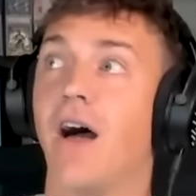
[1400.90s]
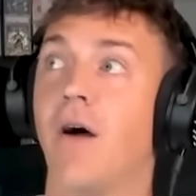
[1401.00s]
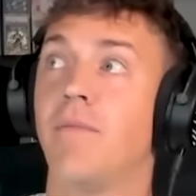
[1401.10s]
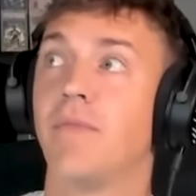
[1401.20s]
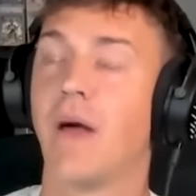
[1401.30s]

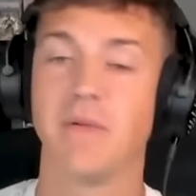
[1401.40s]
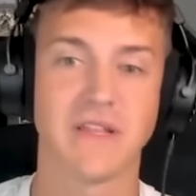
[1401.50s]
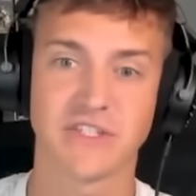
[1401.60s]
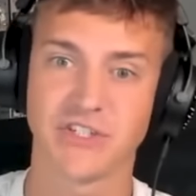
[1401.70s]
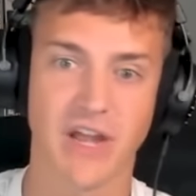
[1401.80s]
I mean,
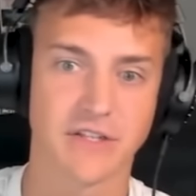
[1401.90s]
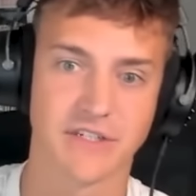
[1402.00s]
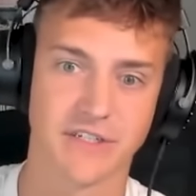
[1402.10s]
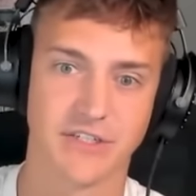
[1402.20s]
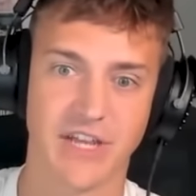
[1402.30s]
that's a shout out
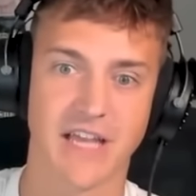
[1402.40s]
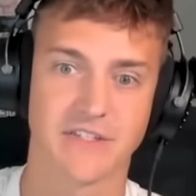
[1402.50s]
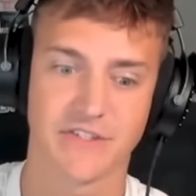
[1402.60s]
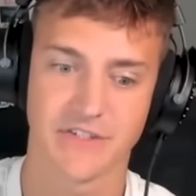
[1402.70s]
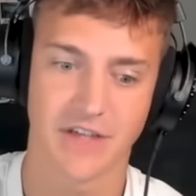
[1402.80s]
to
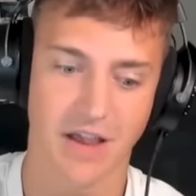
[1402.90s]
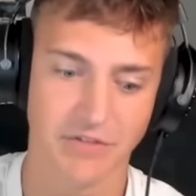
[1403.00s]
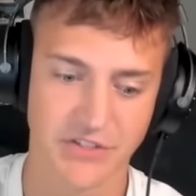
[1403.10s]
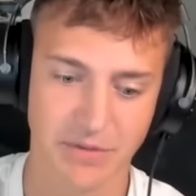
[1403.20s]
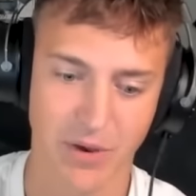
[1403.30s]
Jess,
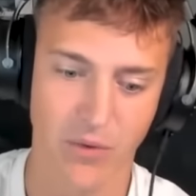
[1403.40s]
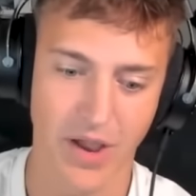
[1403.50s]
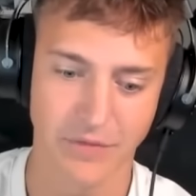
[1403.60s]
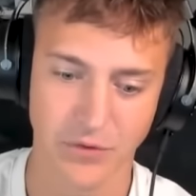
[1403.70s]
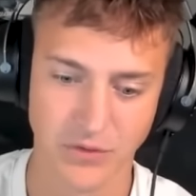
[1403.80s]
obviously my
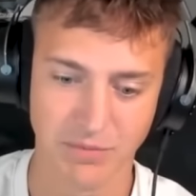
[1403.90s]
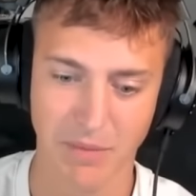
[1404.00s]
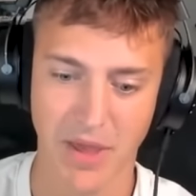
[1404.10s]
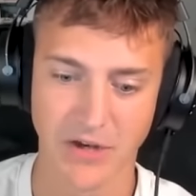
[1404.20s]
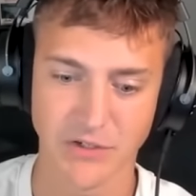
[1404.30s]
wife, who was
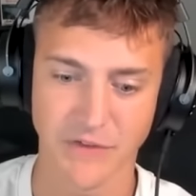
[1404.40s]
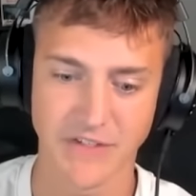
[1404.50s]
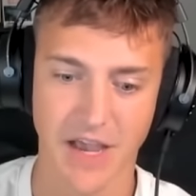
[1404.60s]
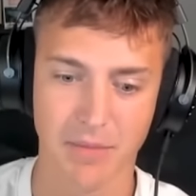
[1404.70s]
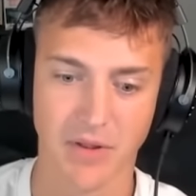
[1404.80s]
my manager at the
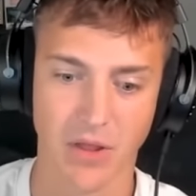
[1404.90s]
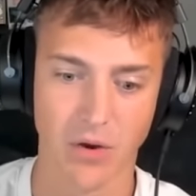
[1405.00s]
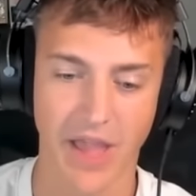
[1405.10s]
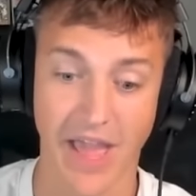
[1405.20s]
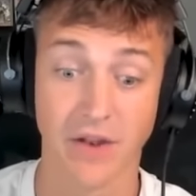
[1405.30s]
time, and
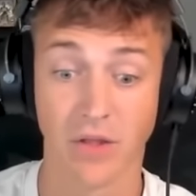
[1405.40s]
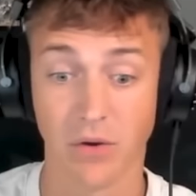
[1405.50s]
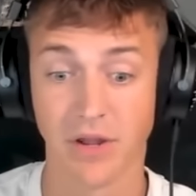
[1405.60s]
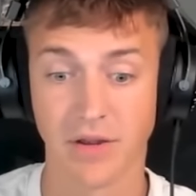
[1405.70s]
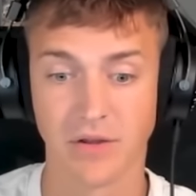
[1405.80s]

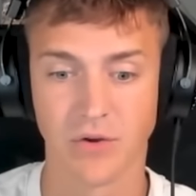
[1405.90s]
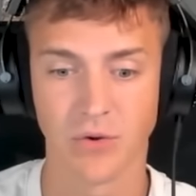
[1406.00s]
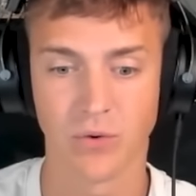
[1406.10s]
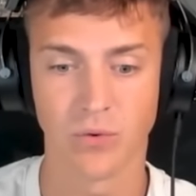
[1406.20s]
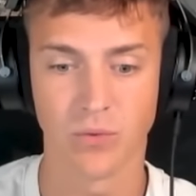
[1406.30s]
Loaded,
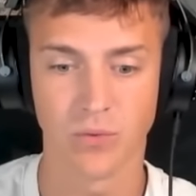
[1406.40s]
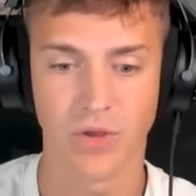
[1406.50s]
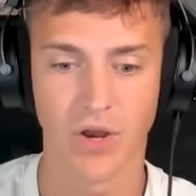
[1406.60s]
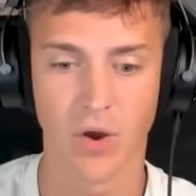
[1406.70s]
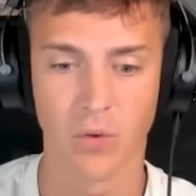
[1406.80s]
who,
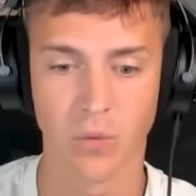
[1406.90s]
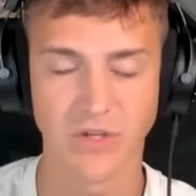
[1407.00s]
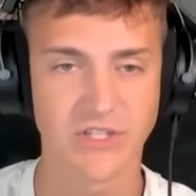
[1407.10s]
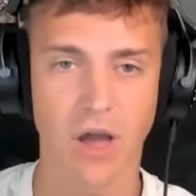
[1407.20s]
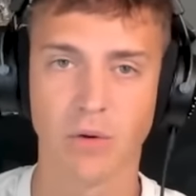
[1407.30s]
you know,
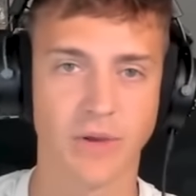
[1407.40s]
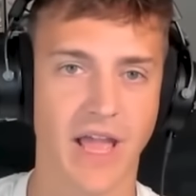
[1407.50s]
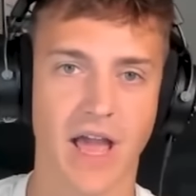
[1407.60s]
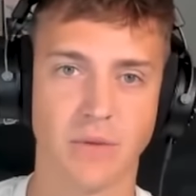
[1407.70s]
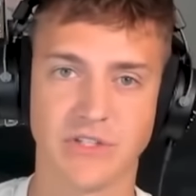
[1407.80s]
we saw what we had.